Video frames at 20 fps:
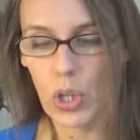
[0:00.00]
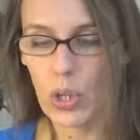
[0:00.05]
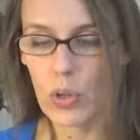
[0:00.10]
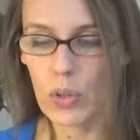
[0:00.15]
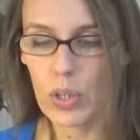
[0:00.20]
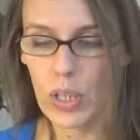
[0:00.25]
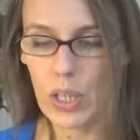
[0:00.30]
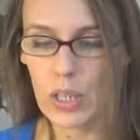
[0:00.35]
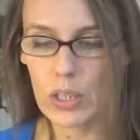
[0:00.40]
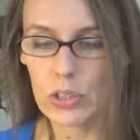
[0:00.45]
who
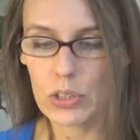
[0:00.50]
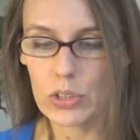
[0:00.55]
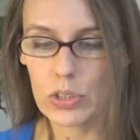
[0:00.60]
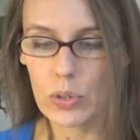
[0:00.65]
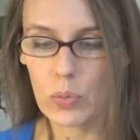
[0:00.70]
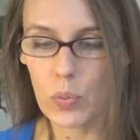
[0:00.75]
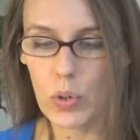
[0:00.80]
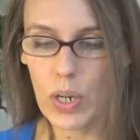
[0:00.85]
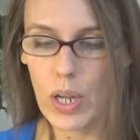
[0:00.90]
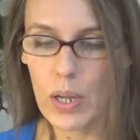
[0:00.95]
engaged
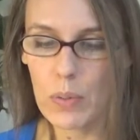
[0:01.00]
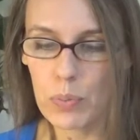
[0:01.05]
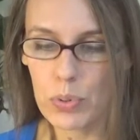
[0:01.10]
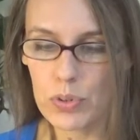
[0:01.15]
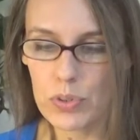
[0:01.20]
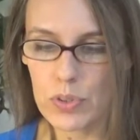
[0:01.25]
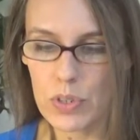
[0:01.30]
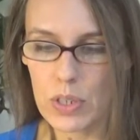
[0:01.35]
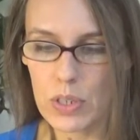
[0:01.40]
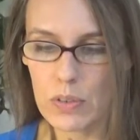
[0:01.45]
in what I
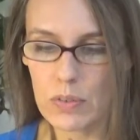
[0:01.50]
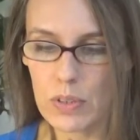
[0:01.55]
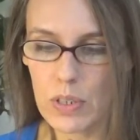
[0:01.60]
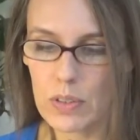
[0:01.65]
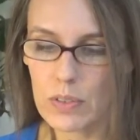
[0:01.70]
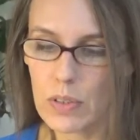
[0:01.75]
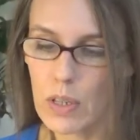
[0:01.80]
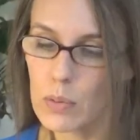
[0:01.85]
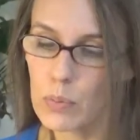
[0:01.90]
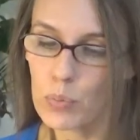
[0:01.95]
perceived
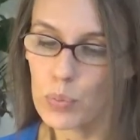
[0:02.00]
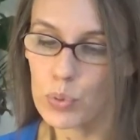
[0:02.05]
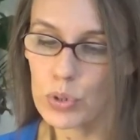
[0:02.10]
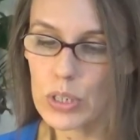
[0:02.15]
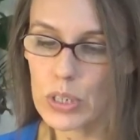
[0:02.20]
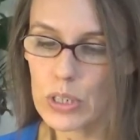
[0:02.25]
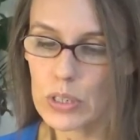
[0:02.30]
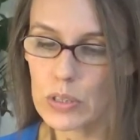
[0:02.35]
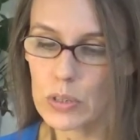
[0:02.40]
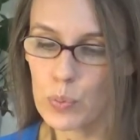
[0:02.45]
as
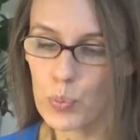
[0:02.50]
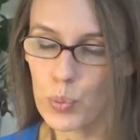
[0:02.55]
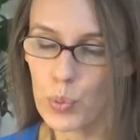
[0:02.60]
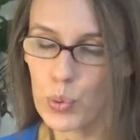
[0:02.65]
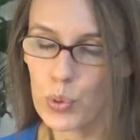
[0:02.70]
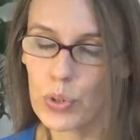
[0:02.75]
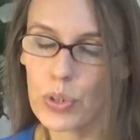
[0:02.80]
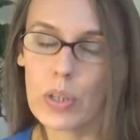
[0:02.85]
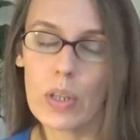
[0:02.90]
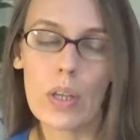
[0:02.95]

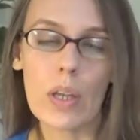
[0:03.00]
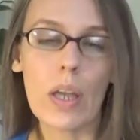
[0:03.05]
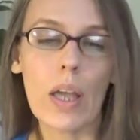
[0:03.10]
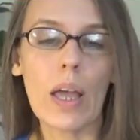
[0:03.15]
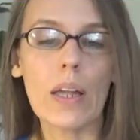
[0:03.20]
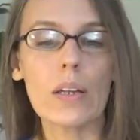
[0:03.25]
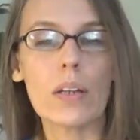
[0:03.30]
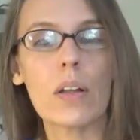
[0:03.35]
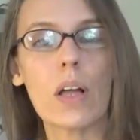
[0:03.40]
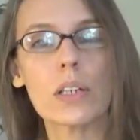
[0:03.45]
unpredictable
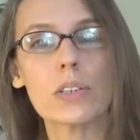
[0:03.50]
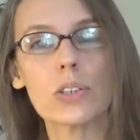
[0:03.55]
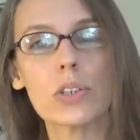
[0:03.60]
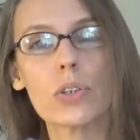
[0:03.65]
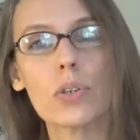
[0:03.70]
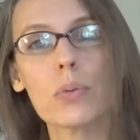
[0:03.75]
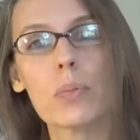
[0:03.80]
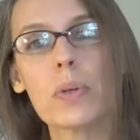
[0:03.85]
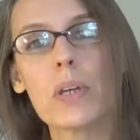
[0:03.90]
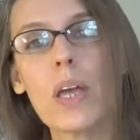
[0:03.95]
and
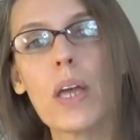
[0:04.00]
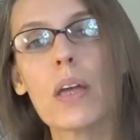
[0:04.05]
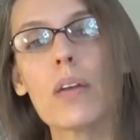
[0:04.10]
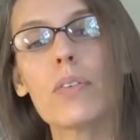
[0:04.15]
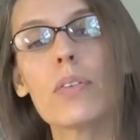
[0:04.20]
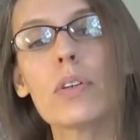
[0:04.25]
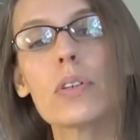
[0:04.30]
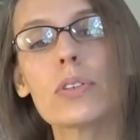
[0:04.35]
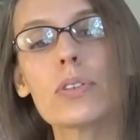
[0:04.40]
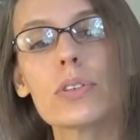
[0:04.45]
illogical
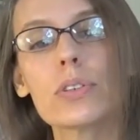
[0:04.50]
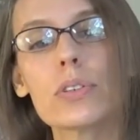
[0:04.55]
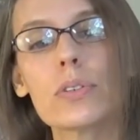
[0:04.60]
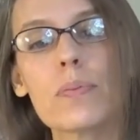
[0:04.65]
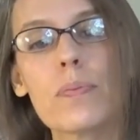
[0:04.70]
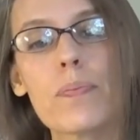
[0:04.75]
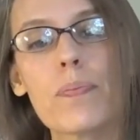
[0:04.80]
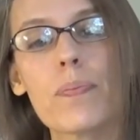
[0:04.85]
behaviors.